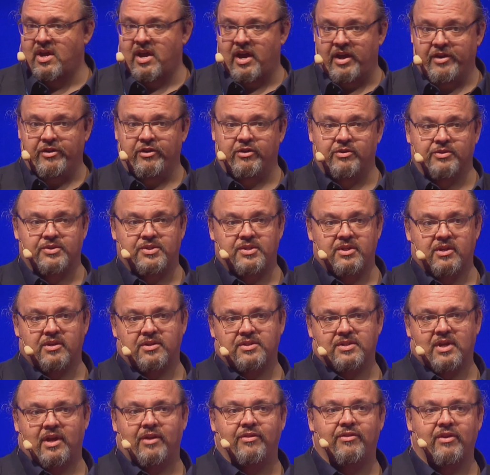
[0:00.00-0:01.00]
and you could see
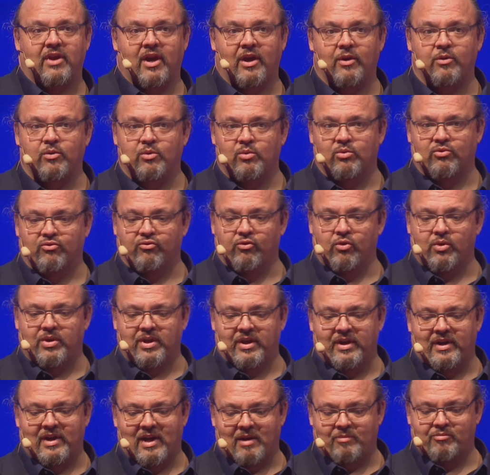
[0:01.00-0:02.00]
exactly how you would look
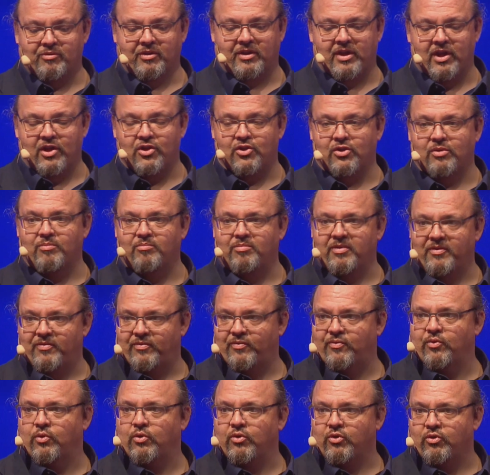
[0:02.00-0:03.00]
in an application
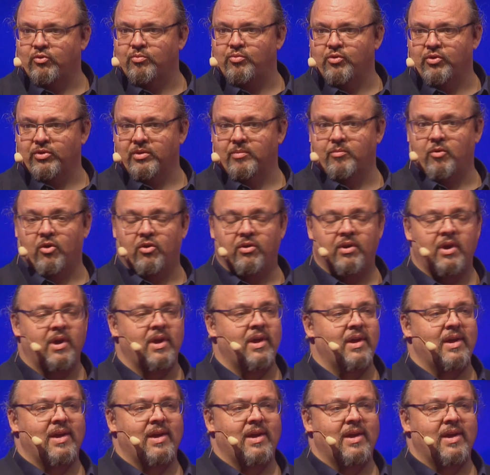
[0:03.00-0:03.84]
before you put them on,